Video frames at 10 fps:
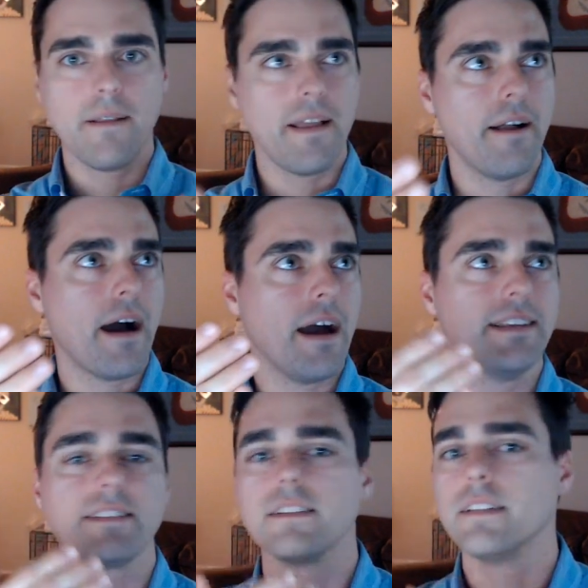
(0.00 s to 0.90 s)

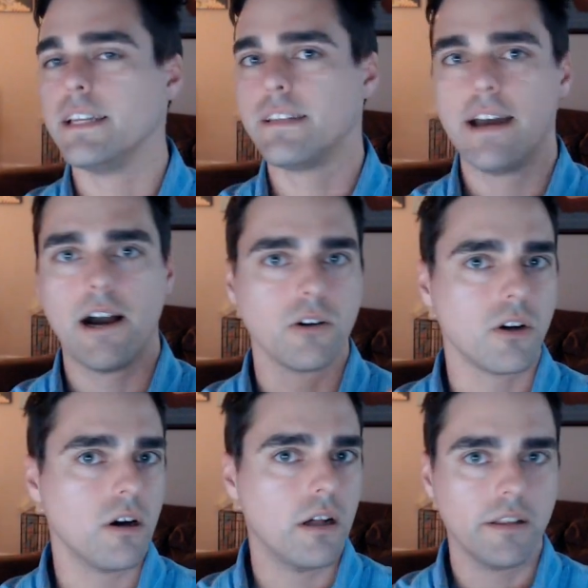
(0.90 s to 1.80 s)
isolate the
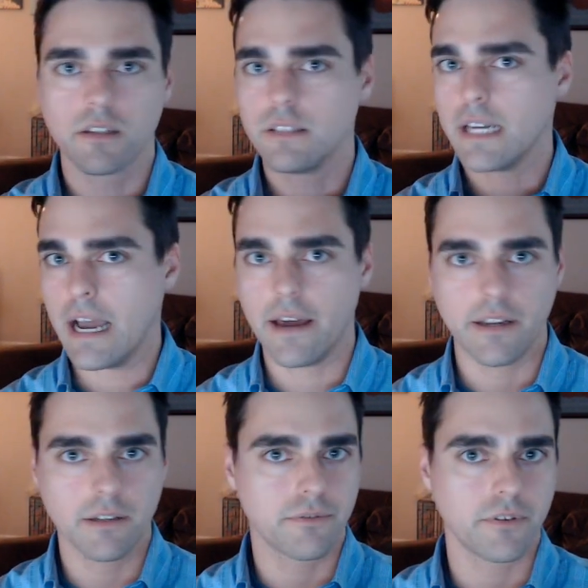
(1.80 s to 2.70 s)
alcoholic or the
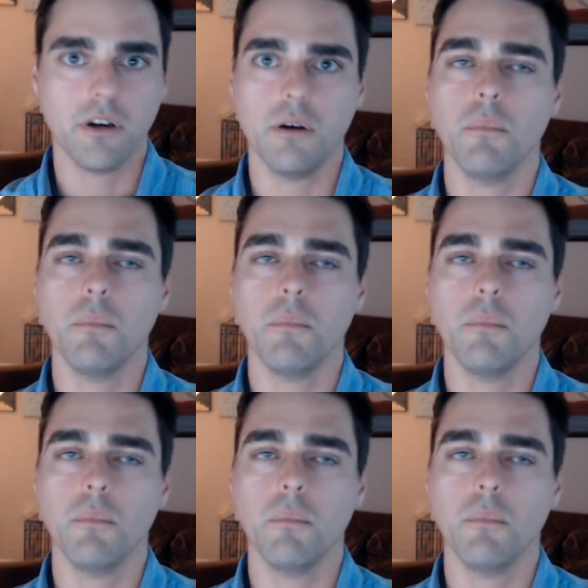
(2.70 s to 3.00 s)
addict from